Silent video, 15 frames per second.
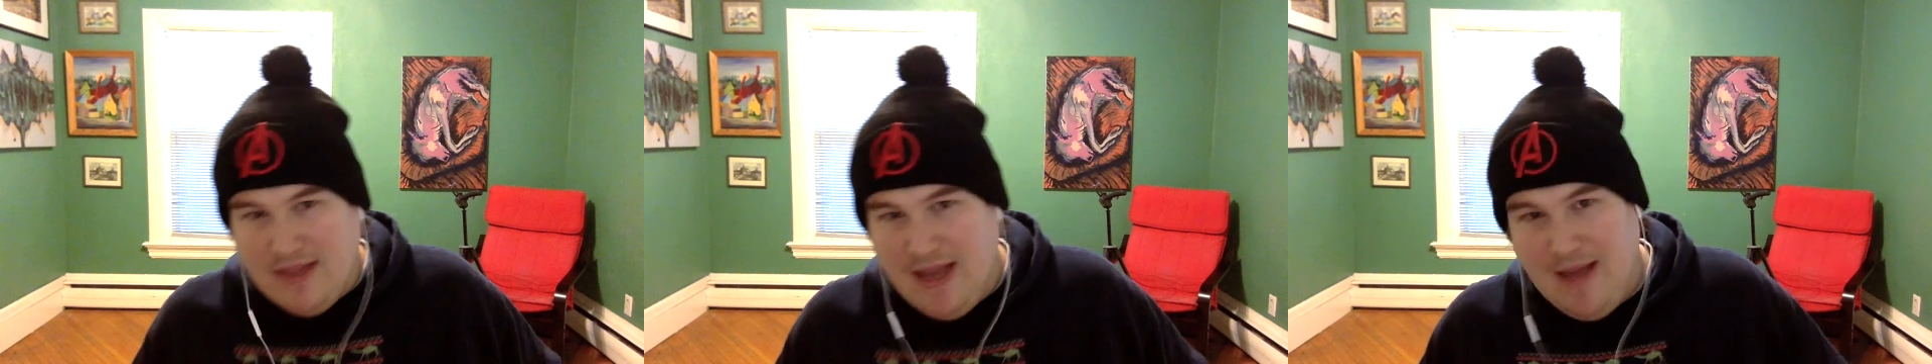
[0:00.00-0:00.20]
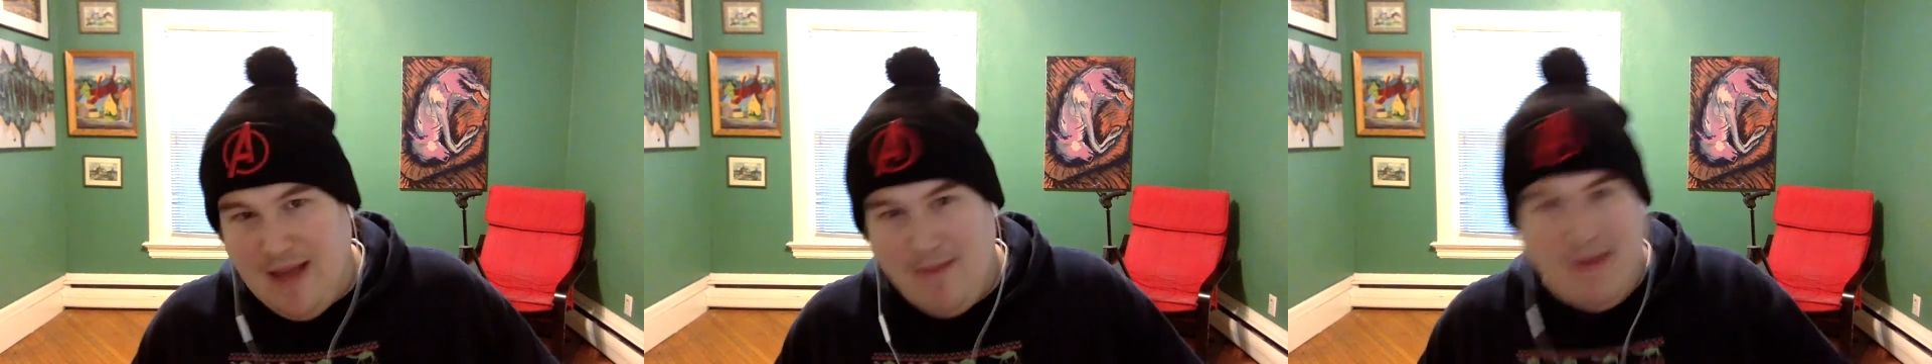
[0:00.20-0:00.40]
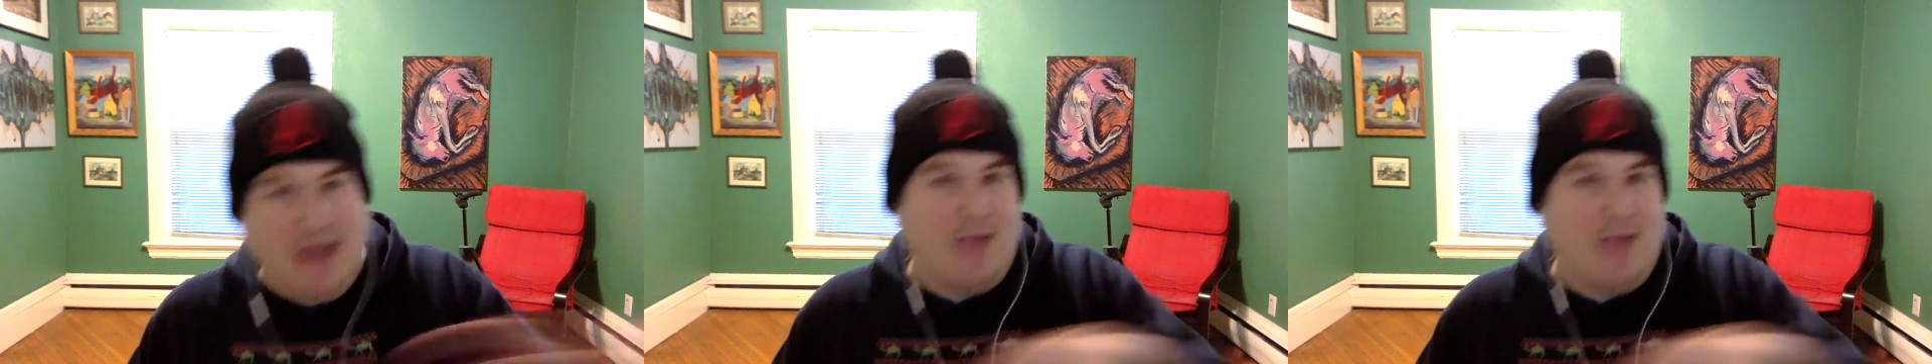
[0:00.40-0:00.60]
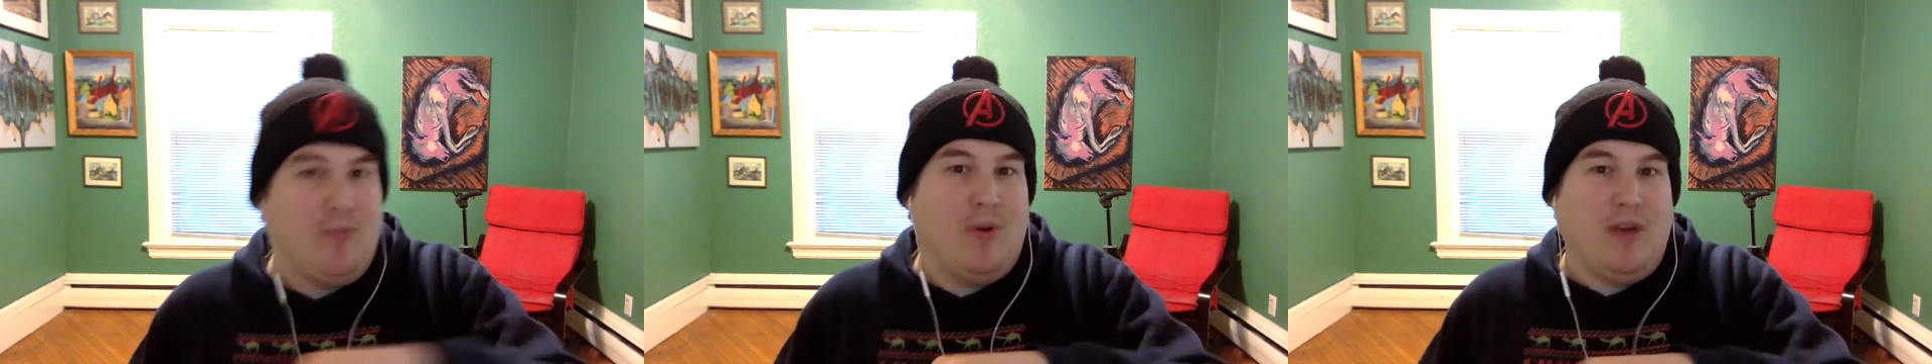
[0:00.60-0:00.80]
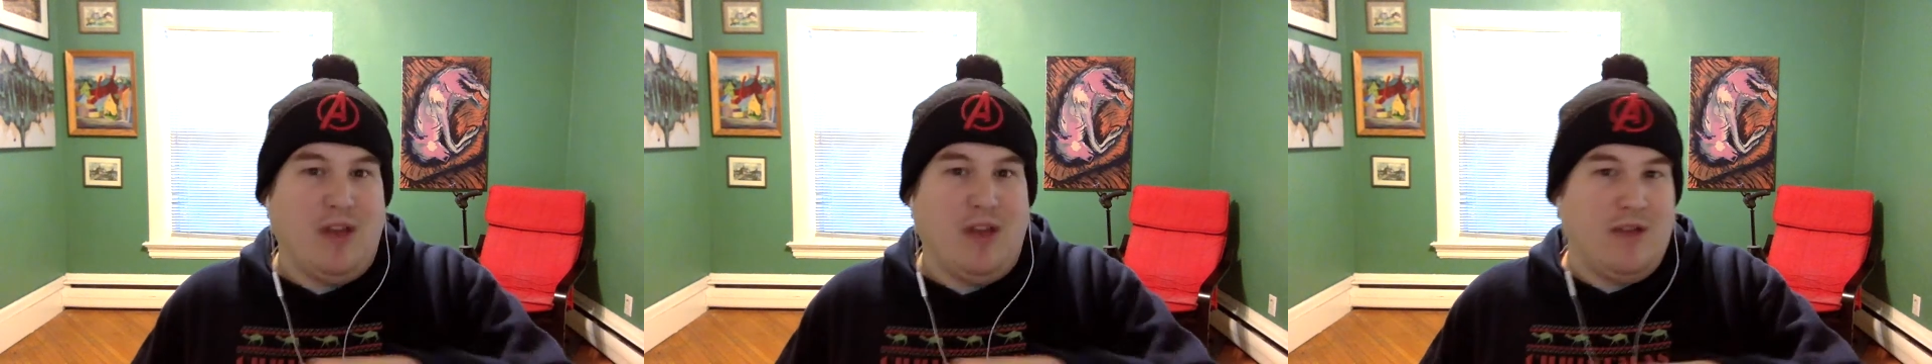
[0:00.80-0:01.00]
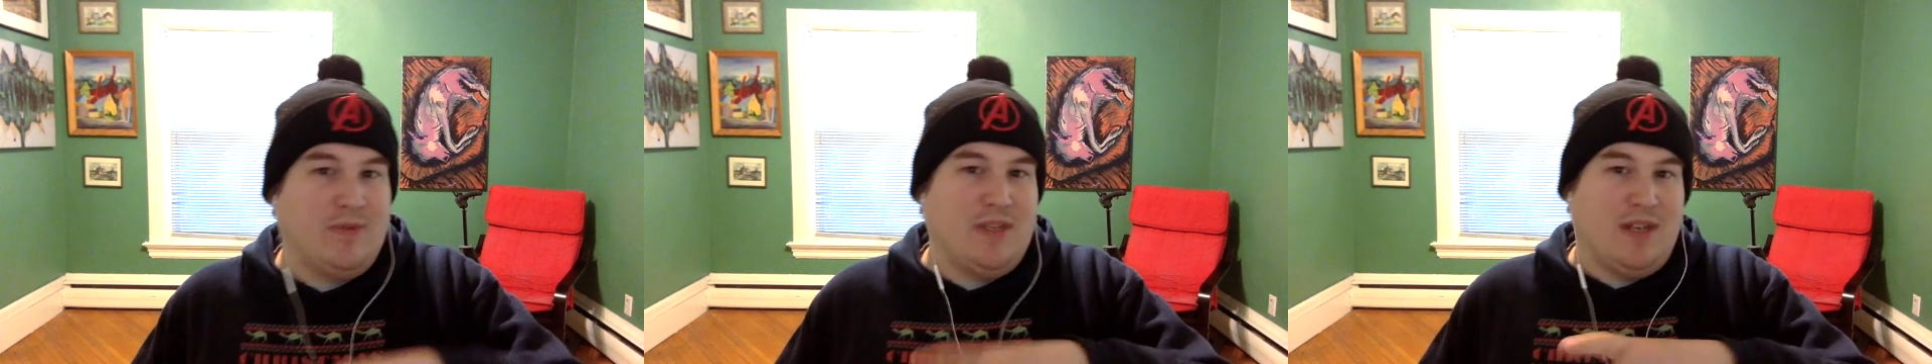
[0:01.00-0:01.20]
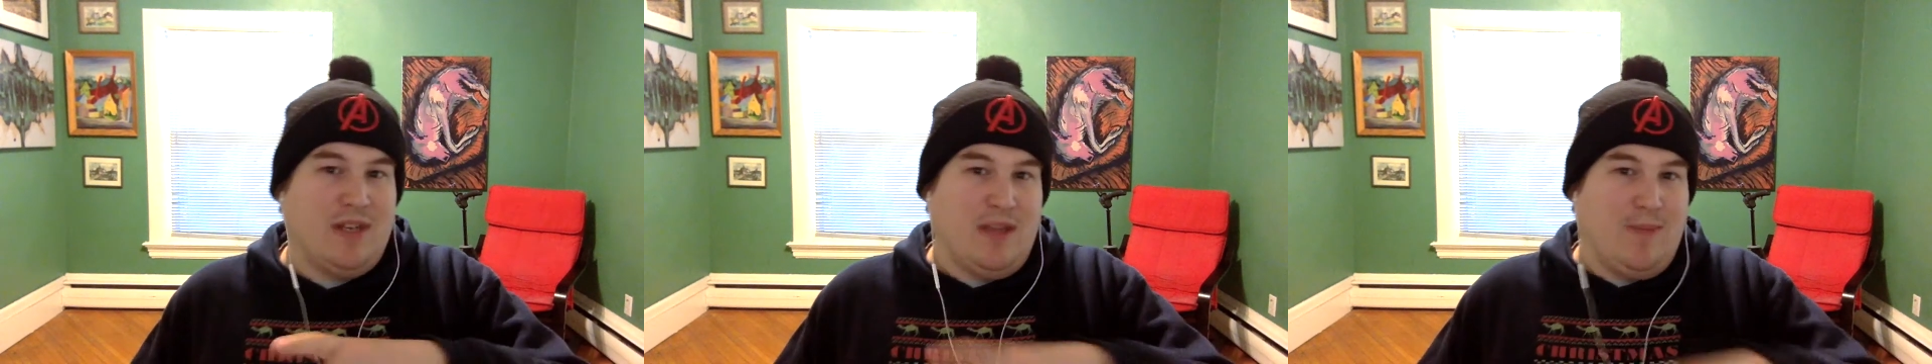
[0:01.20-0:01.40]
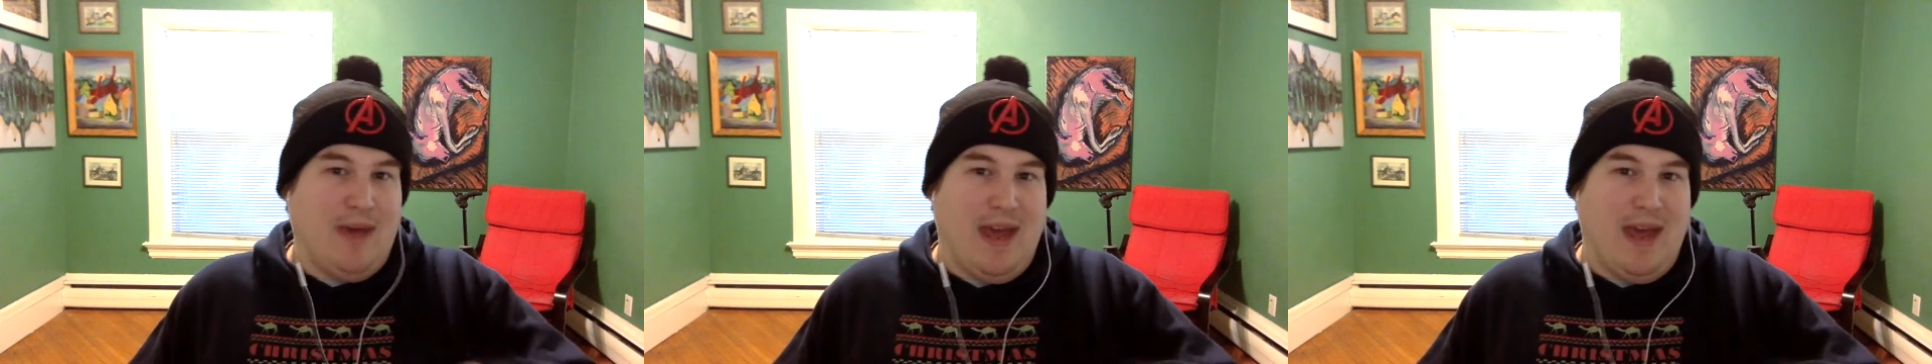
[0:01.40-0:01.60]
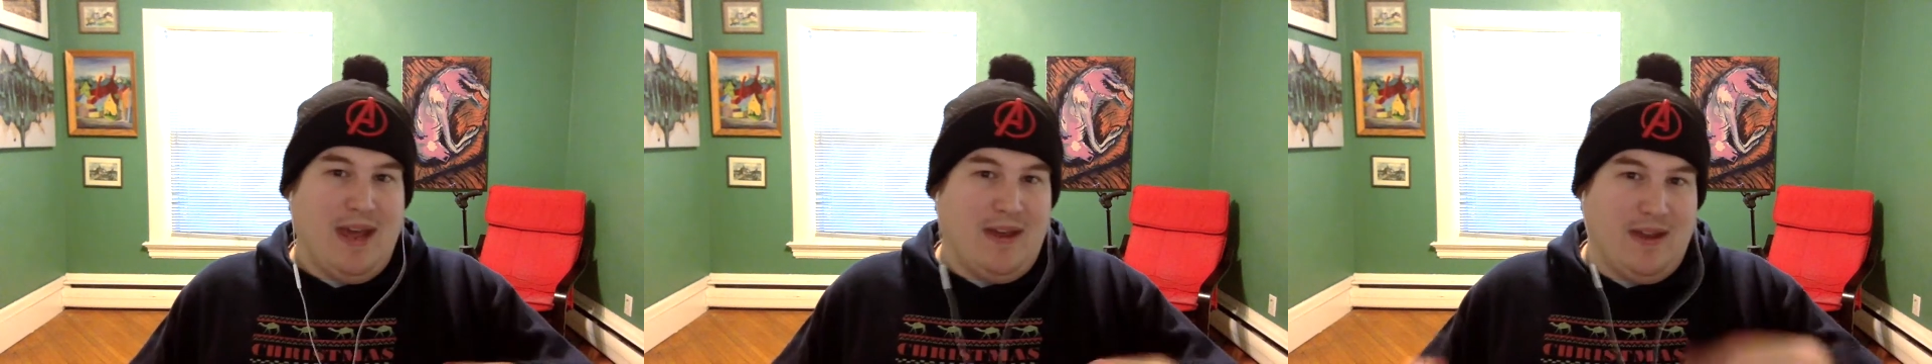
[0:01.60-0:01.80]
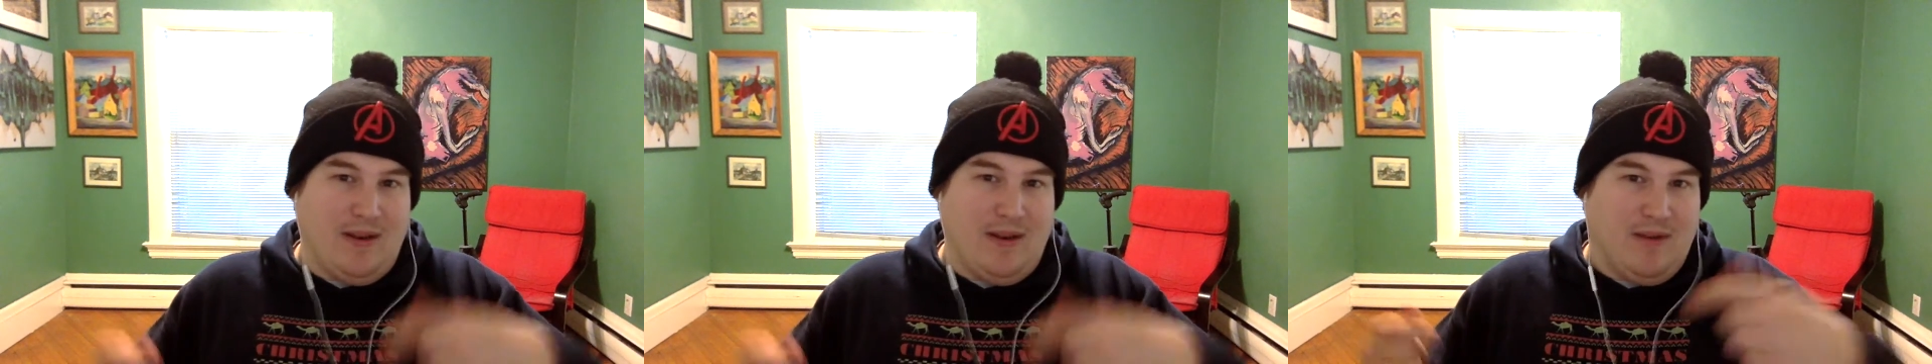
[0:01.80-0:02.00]
they make you put cubes into the
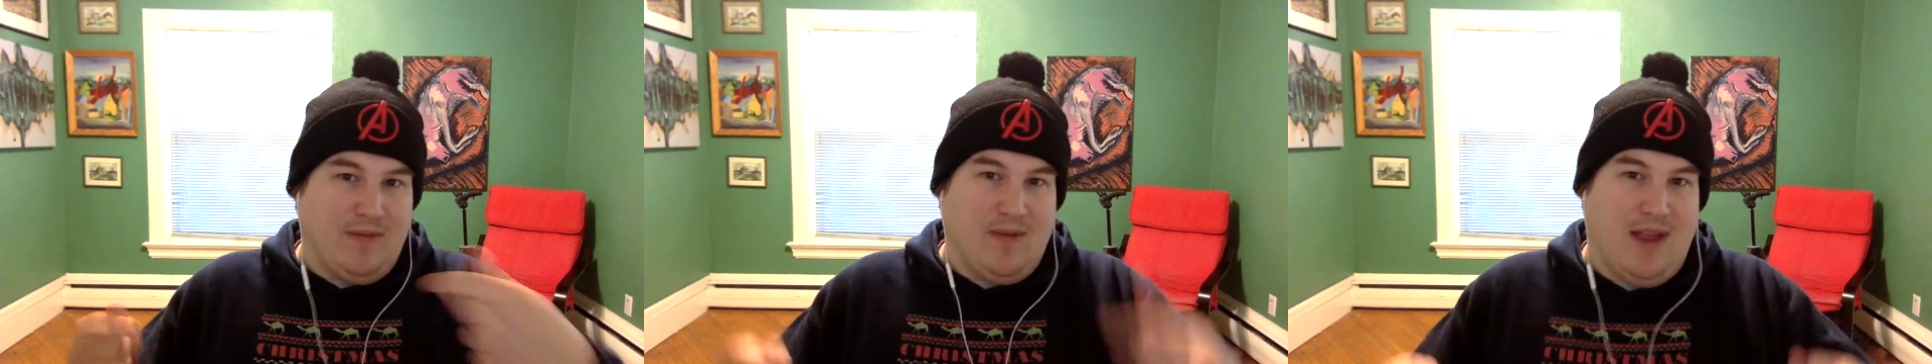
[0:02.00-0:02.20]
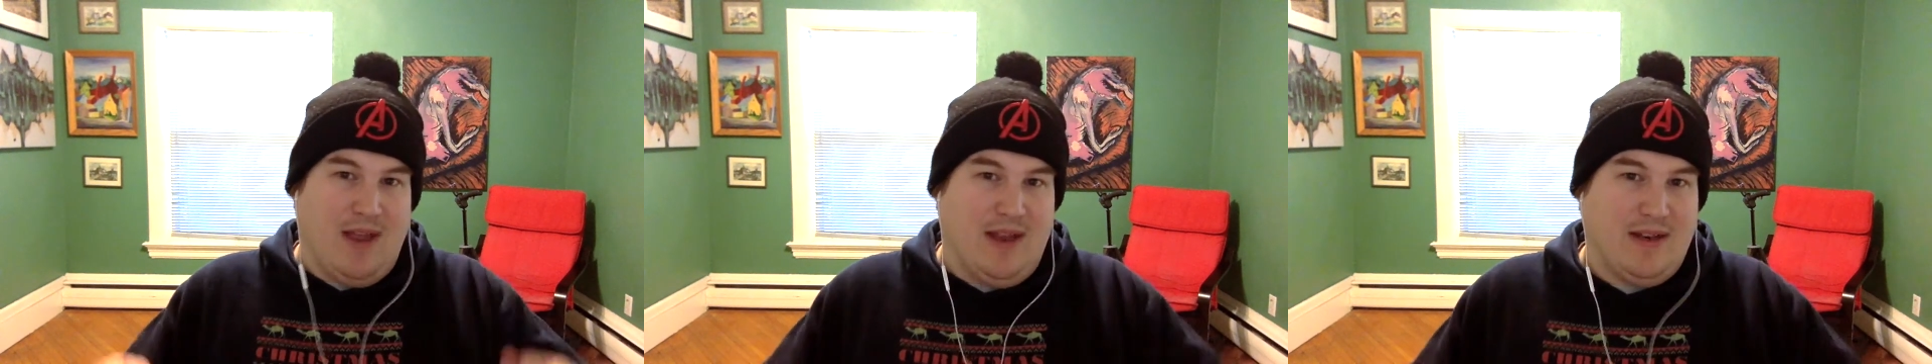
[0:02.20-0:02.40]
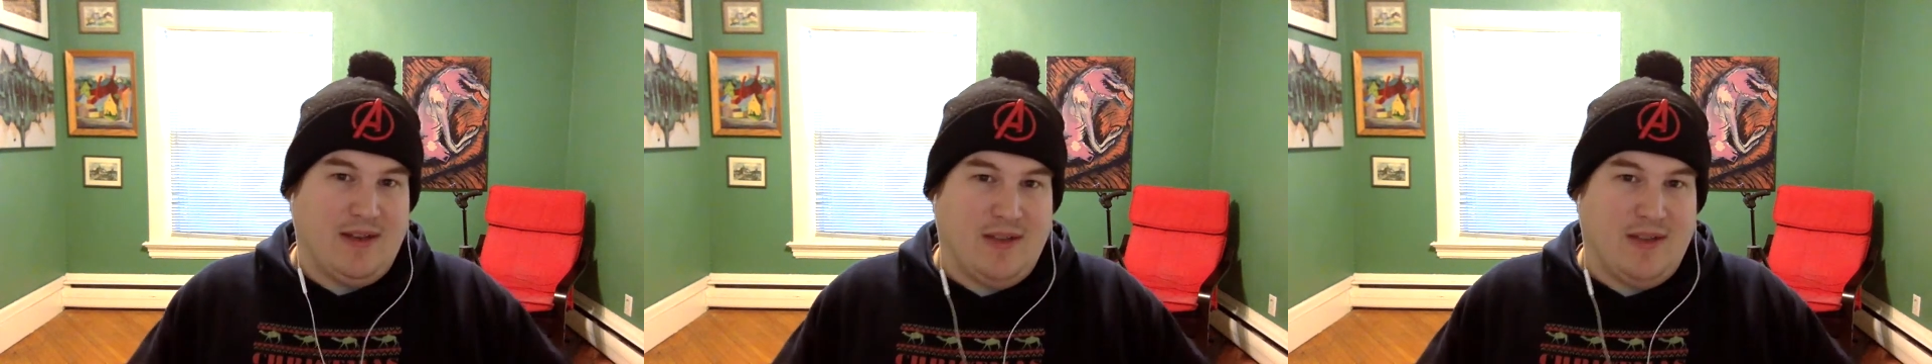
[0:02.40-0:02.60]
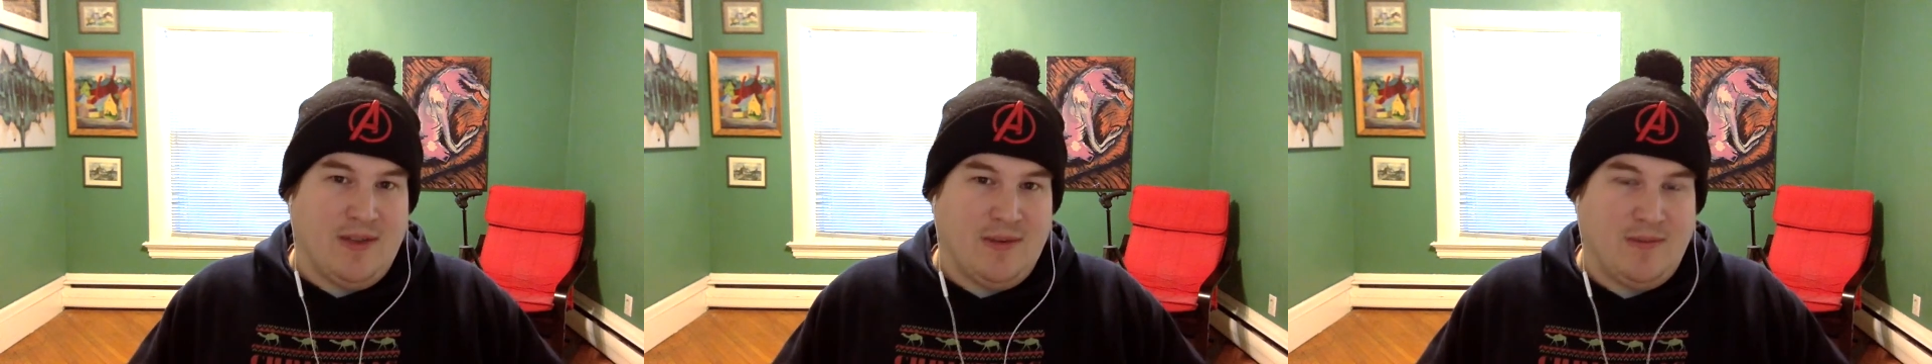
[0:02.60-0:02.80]
bag, and